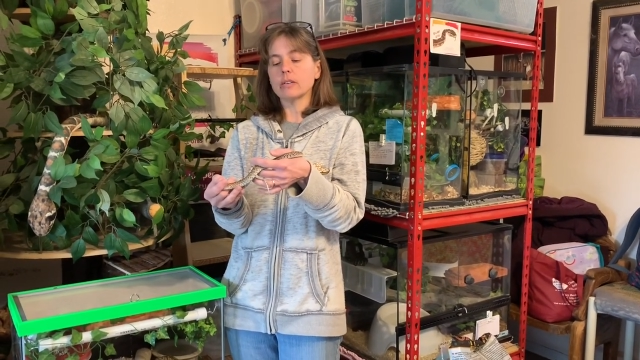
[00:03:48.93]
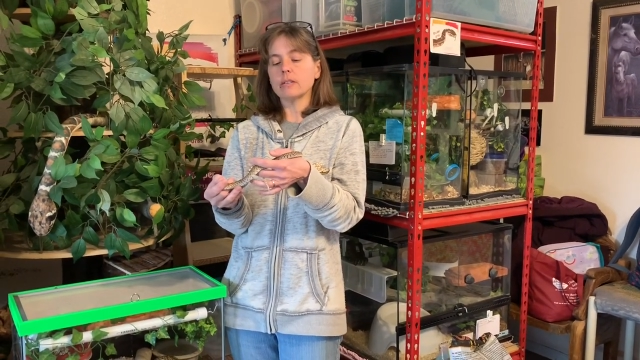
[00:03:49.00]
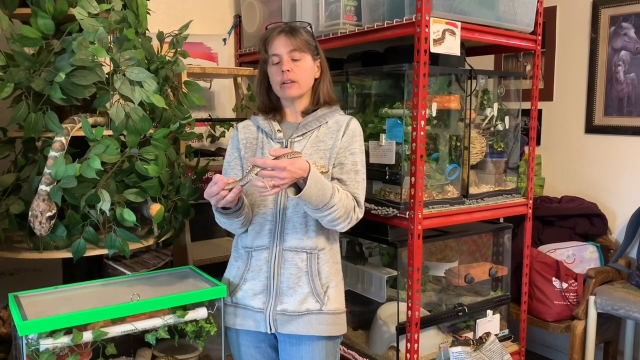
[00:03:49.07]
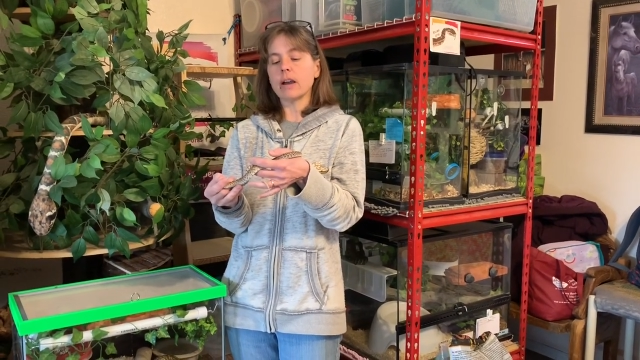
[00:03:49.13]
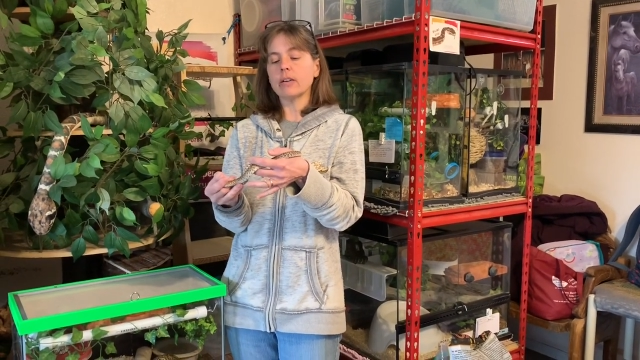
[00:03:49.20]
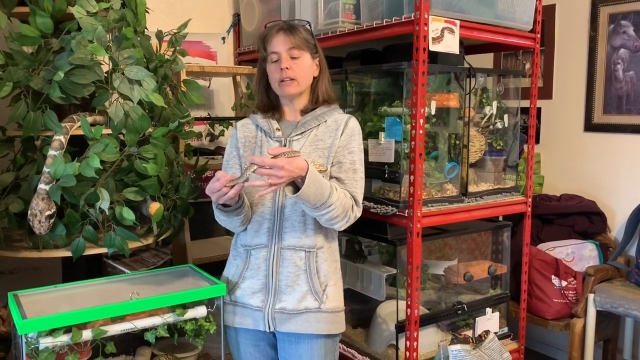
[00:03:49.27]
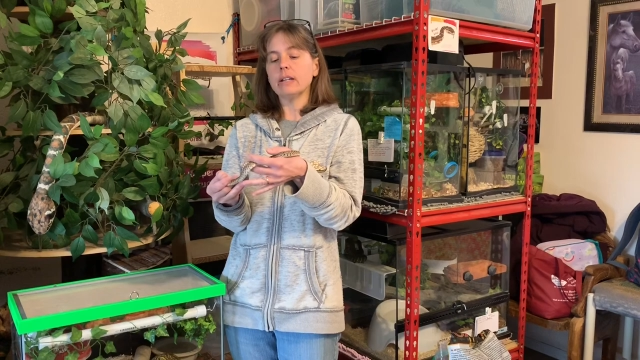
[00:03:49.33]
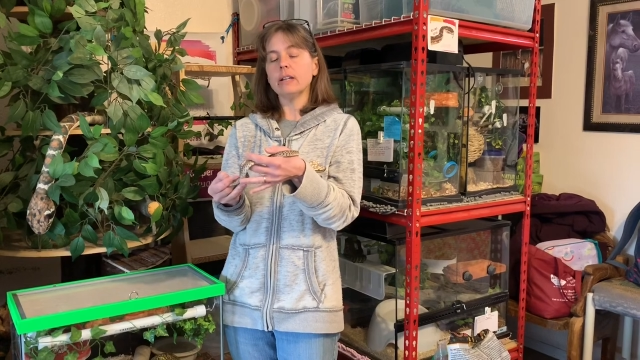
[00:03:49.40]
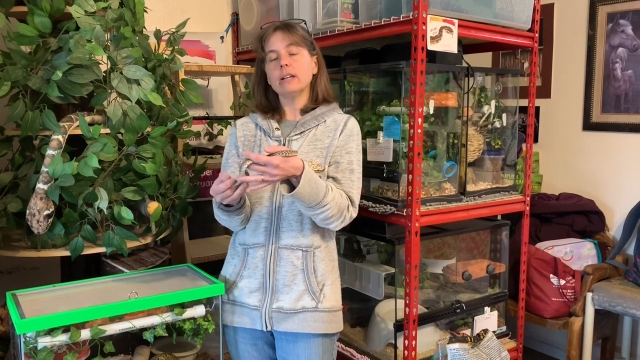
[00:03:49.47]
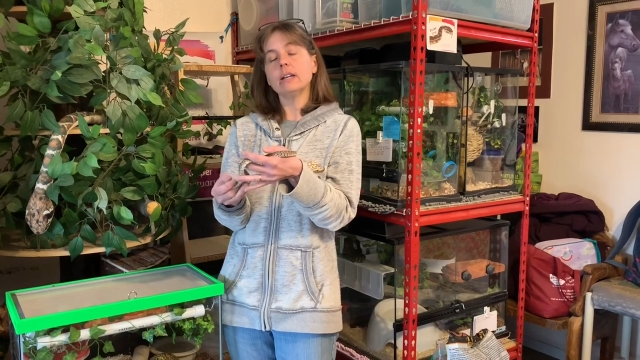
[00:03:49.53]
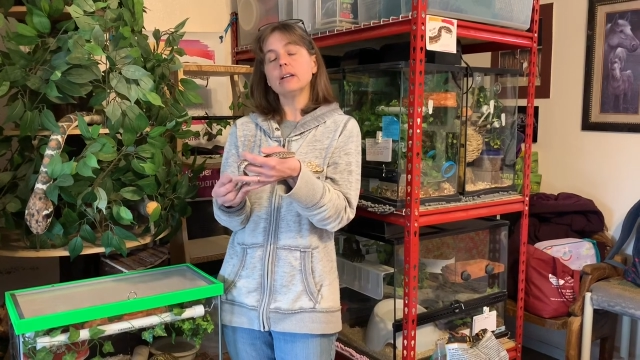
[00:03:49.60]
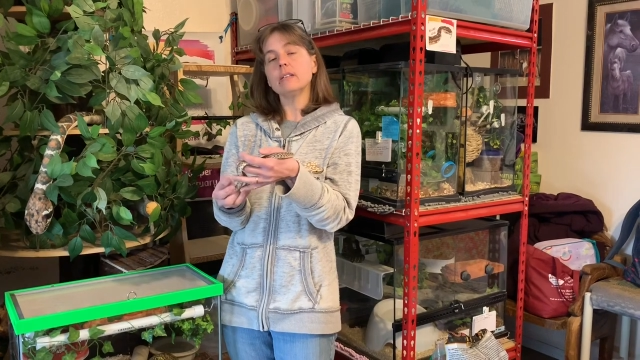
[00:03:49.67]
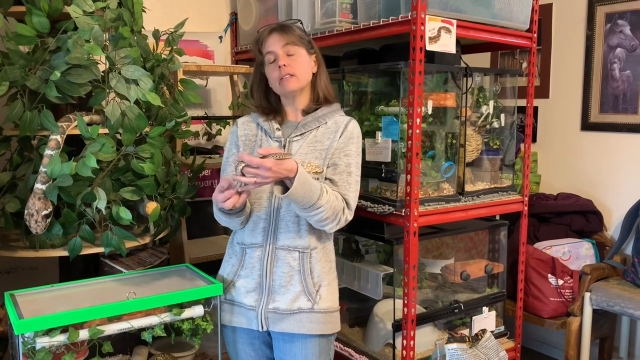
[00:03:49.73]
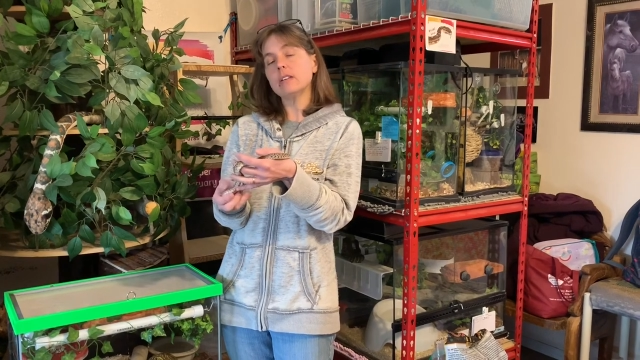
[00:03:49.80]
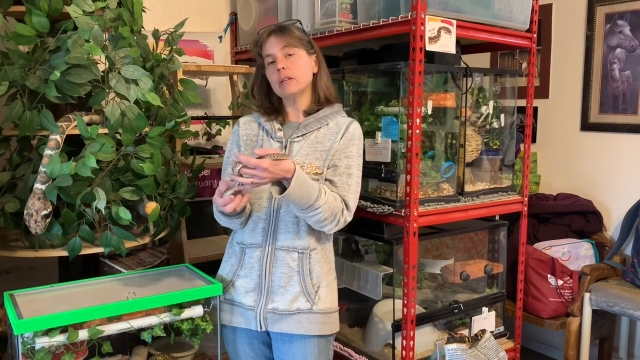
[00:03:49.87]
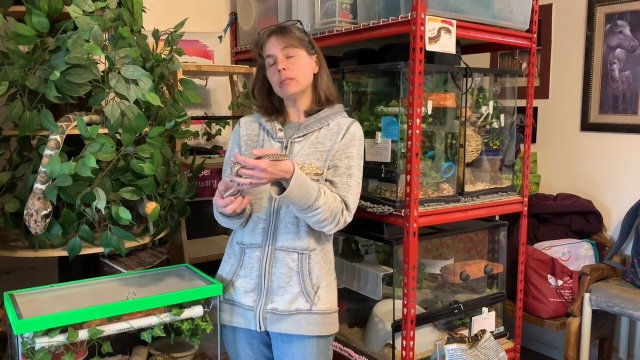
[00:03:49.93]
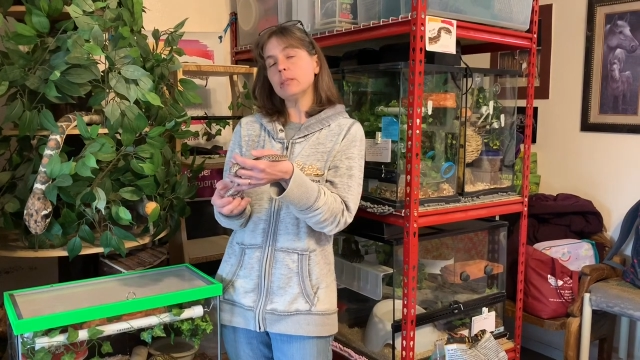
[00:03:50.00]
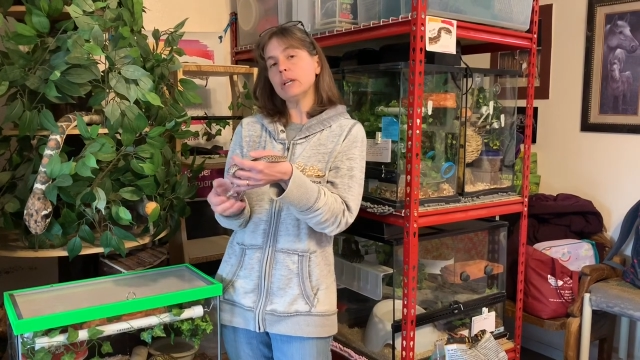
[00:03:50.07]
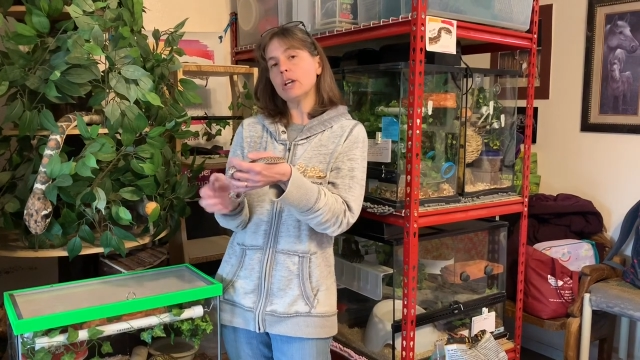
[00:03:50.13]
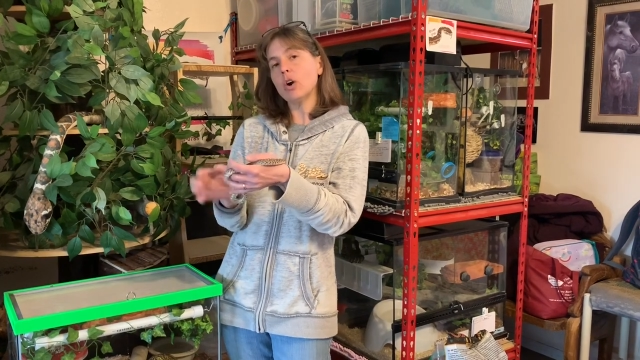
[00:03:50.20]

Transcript: Now he hissed at me